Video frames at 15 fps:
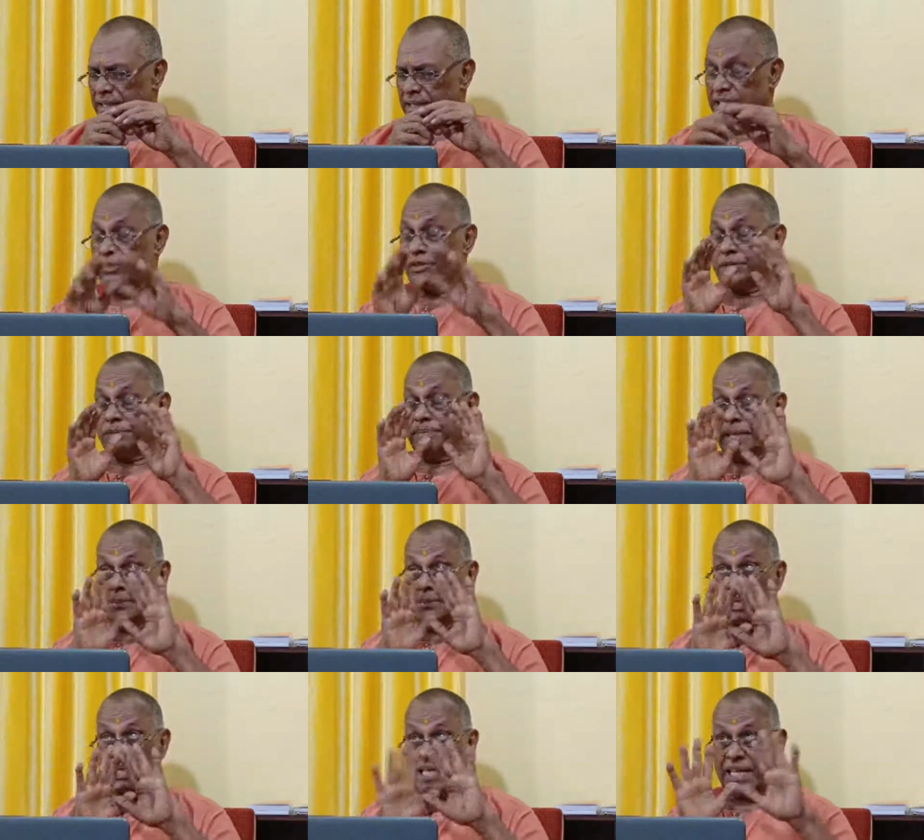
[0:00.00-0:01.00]
it was
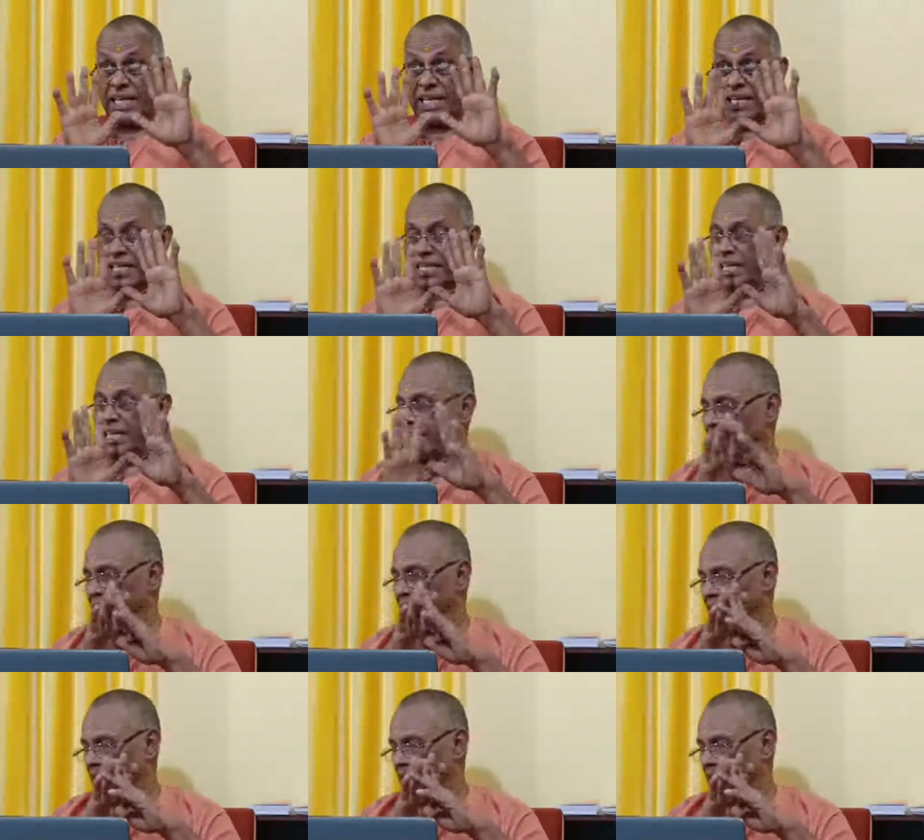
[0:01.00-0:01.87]
becoming clearer and clearer.